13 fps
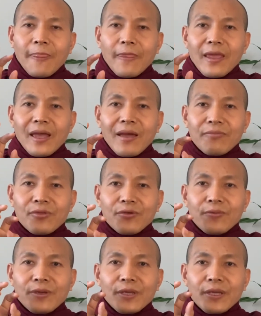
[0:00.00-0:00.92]
have to
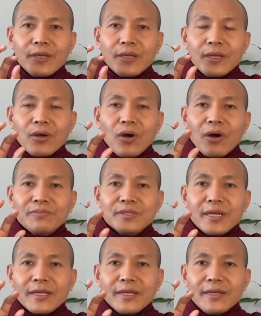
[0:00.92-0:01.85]
be,
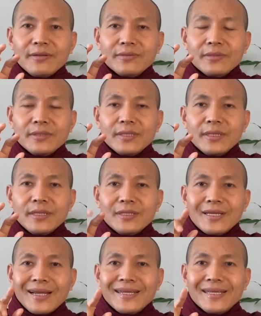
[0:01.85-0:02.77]
object is
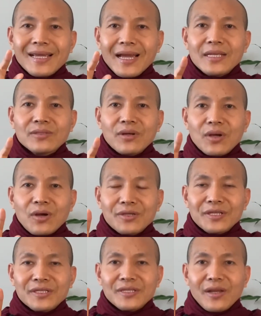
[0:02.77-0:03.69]
30 kinds of
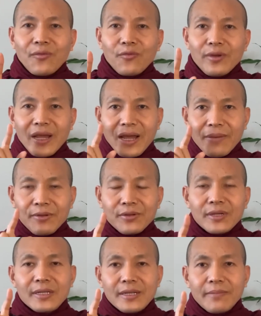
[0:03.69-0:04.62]
consciousness. We have to
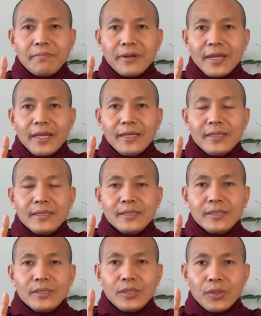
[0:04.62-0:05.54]
contemplate
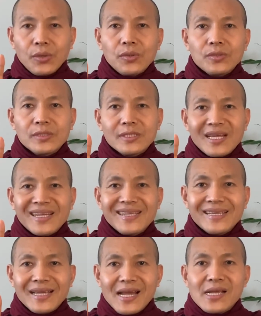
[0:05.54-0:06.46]
those 30
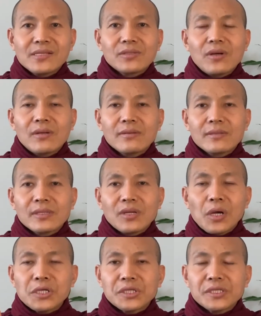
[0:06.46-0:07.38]
kinds of
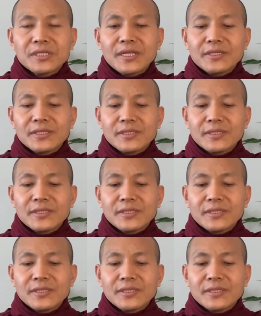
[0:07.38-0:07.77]
consciousness.